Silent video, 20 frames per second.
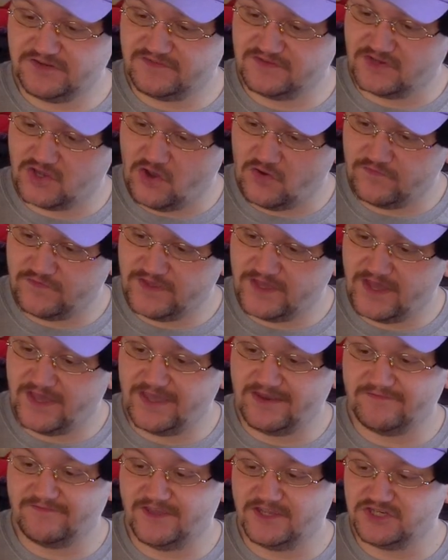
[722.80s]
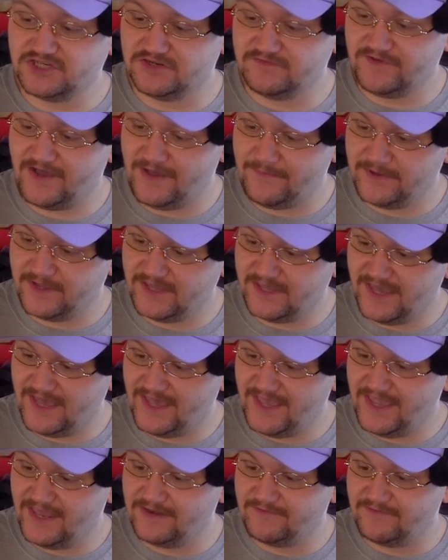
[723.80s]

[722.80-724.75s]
of Segovia, Invasion of Amonkhet,